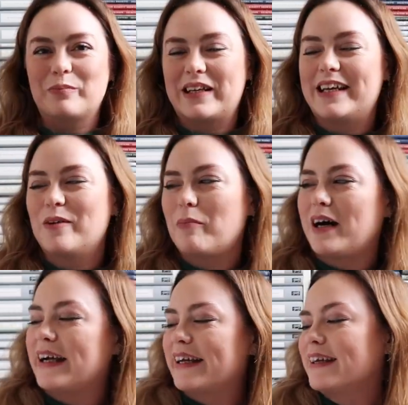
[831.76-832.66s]
to be
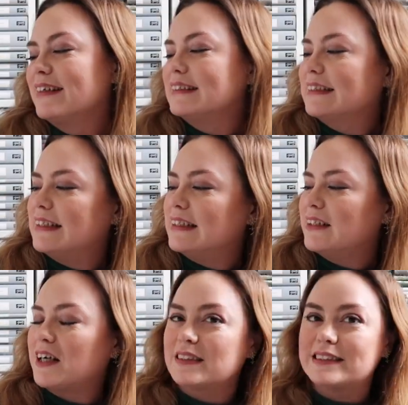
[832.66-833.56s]
my
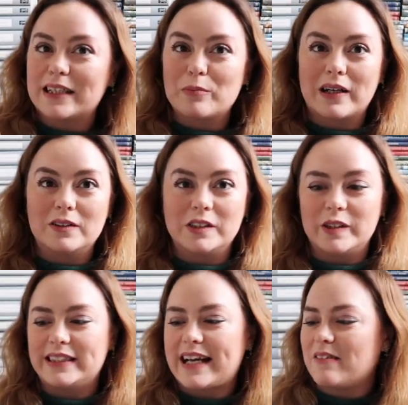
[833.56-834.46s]
last thing, but I'll
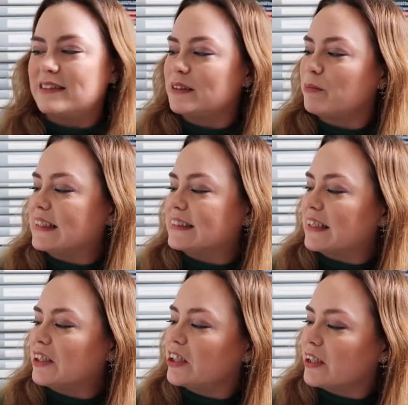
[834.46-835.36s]
do it now as it made
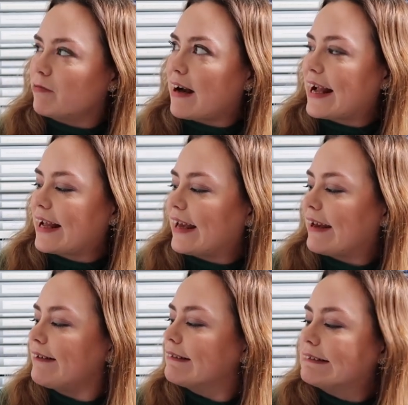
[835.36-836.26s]
such a
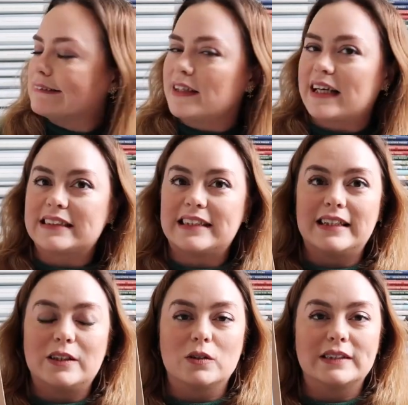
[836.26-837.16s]
racket. I
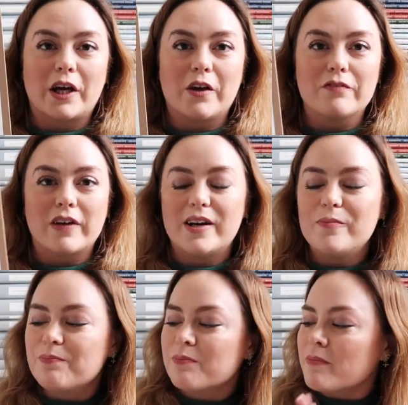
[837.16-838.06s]
accidentally knocked it
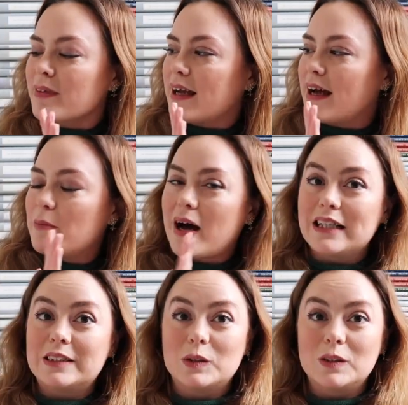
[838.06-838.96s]
over.
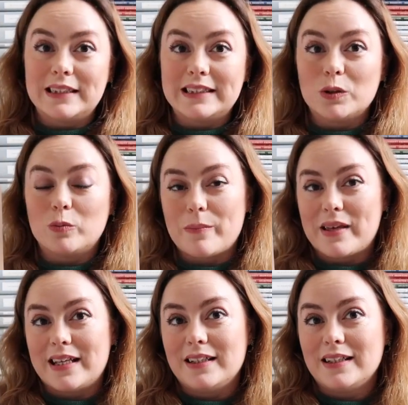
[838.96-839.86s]
I saw Little
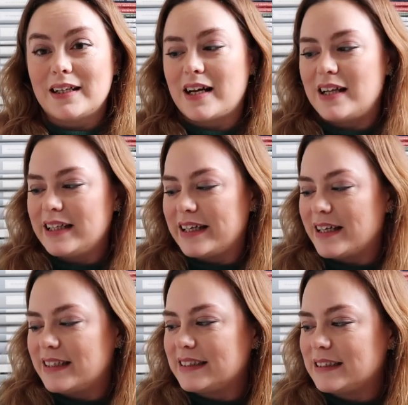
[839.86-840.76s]
Women
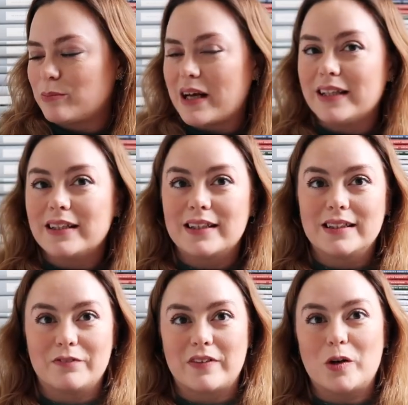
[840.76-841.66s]
earlier this
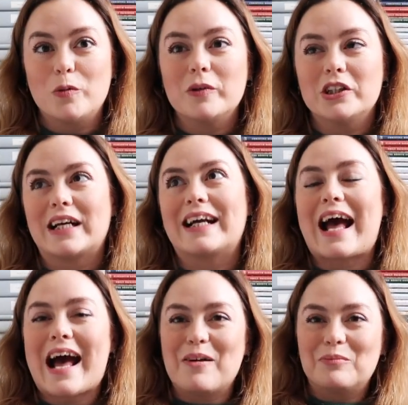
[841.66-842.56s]
month, the film, which
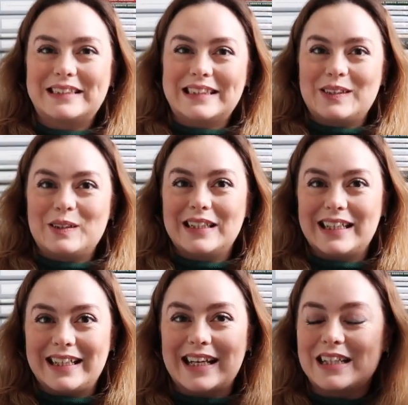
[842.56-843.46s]
I
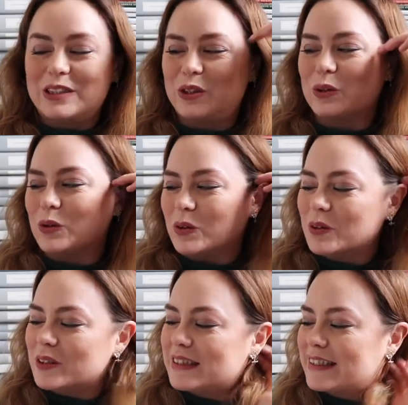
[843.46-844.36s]
absolutely
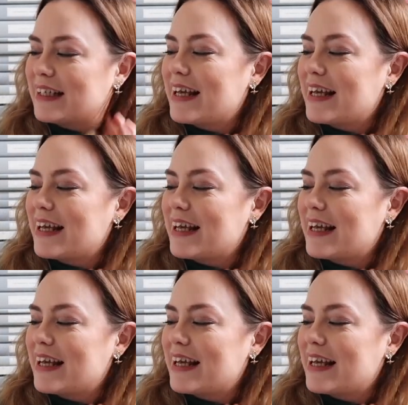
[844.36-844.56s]
adored.